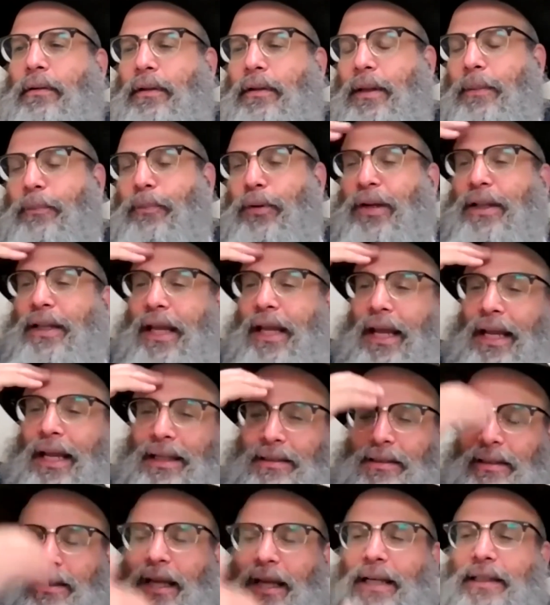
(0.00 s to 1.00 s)
To bring the
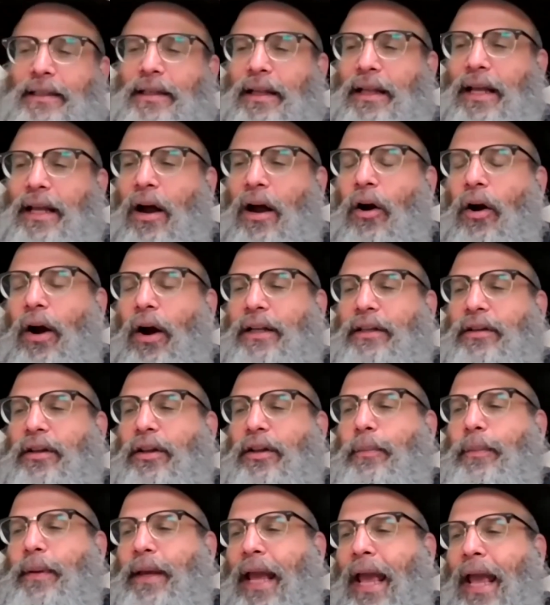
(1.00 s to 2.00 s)
intellect to the heart, to
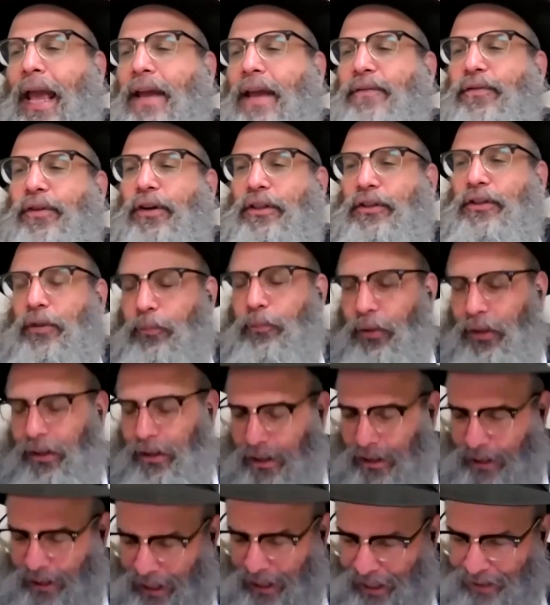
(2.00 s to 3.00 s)
the behavior, to bring
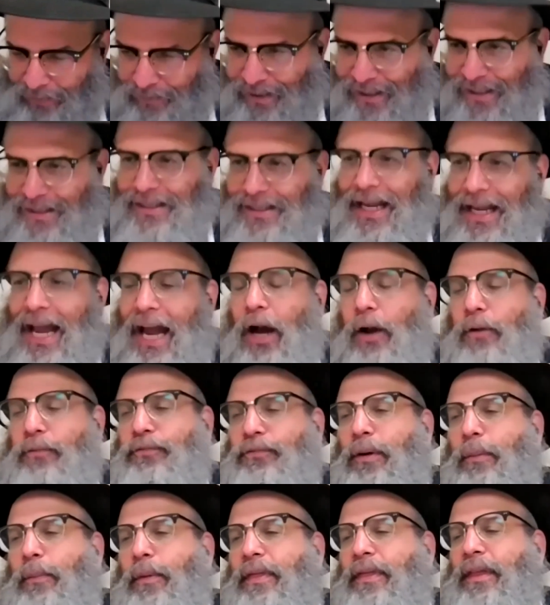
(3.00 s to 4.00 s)
the godliness out
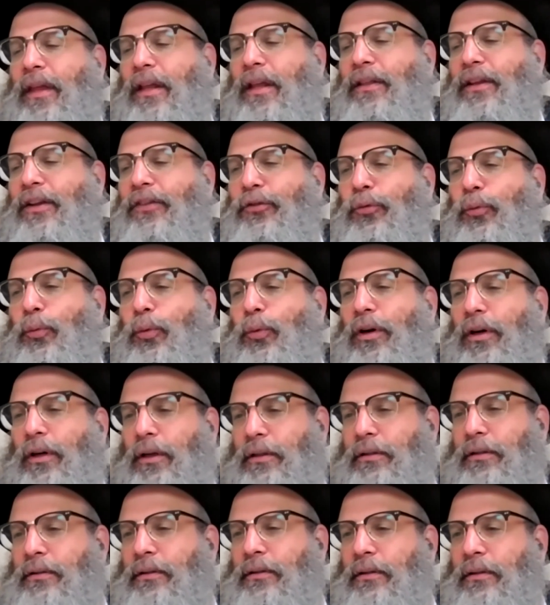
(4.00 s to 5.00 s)
from within this
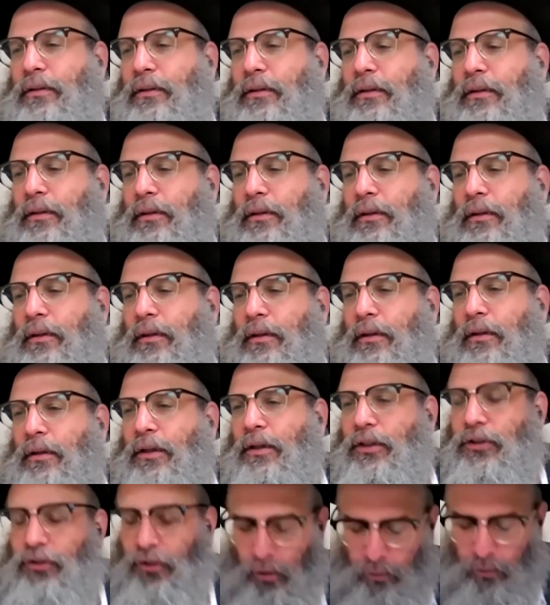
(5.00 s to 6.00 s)
world.
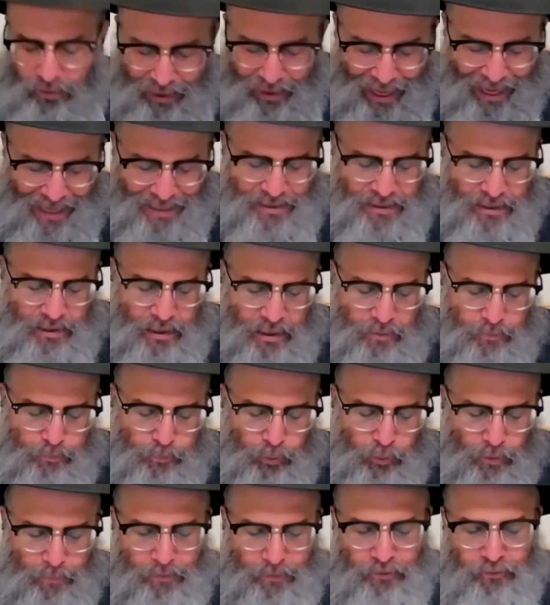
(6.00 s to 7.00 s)
So that's the
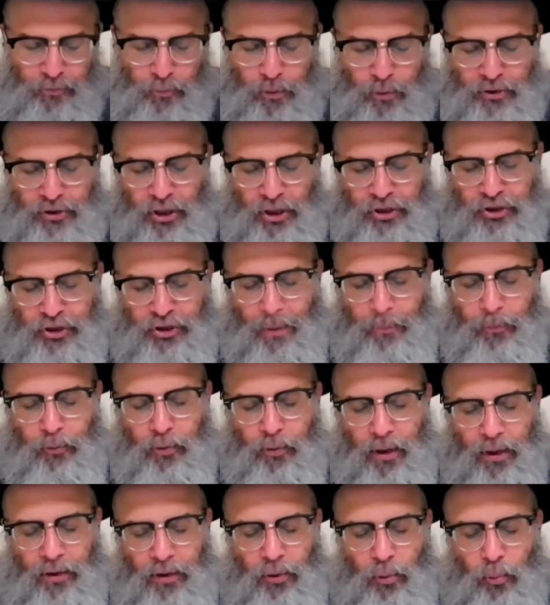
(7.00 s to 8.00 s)
purpose for which Hashem
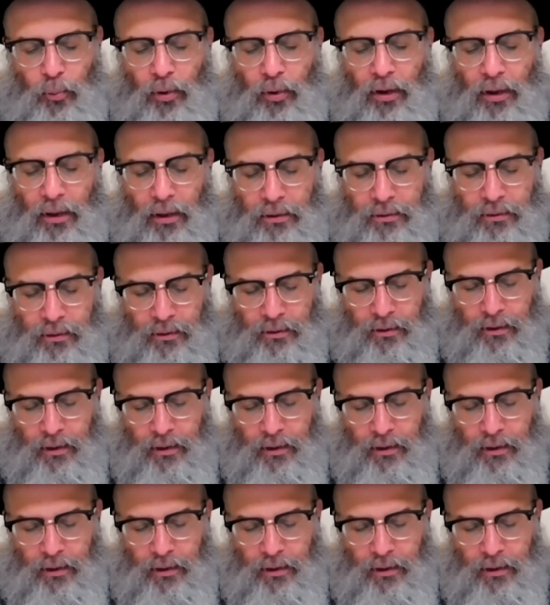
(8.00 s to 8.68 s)
created the world.